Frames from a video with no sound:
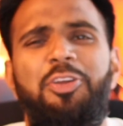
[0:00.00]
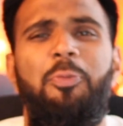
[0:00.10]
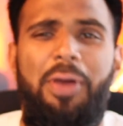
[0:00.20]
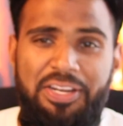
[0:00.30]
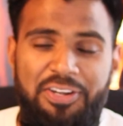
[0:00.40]
Don't
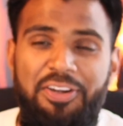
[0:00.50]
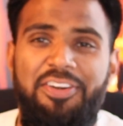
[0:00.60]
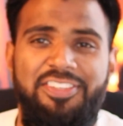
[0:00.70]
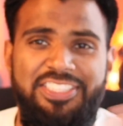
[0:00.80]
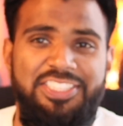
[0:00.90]
mind her.
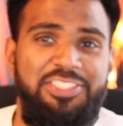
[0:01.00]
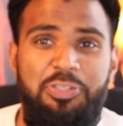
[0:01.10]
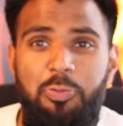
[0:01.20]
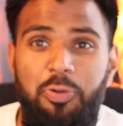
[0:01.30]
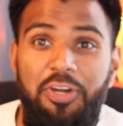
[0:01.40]
She's just
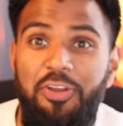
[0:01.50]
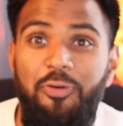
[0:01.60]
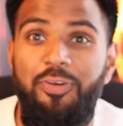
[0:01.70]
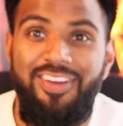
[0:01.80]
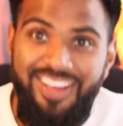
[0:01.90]
a weirdo.